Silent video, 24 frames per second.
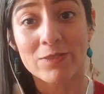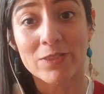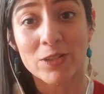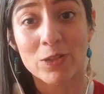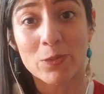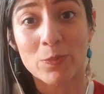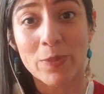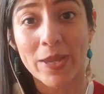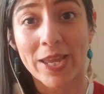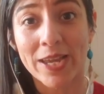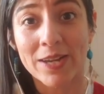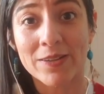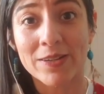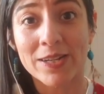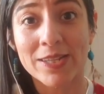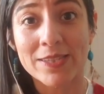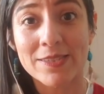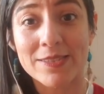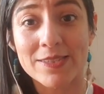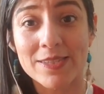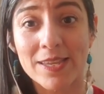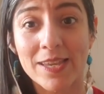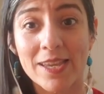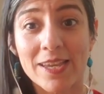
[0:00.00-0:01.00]

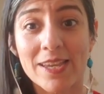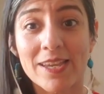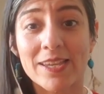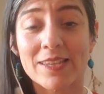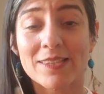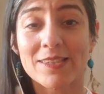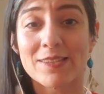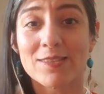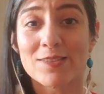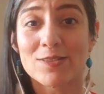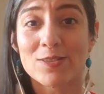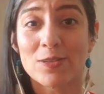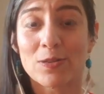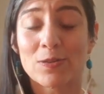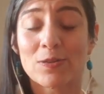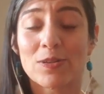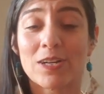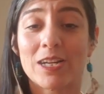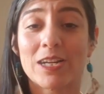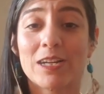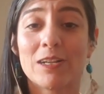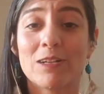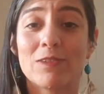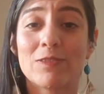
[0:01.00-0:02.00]
parents, the
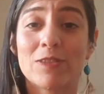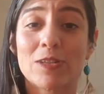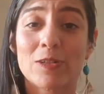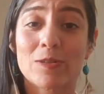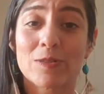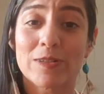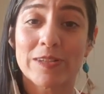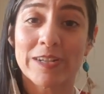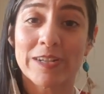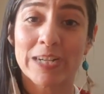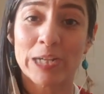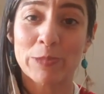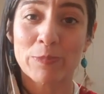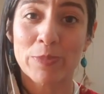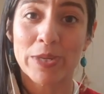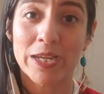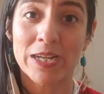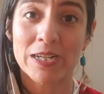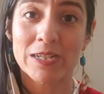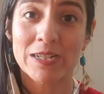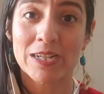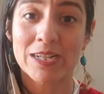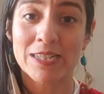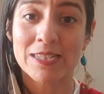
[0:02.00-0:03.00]
story of your
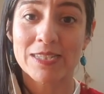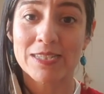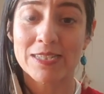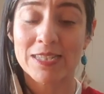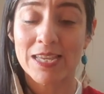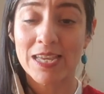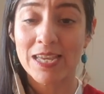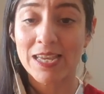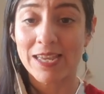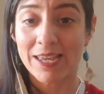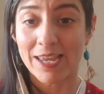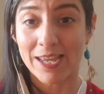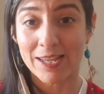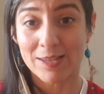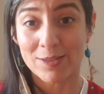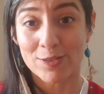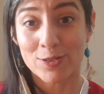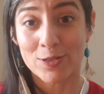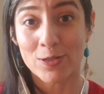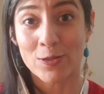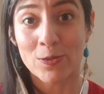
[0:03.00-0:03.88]
grandparents, and so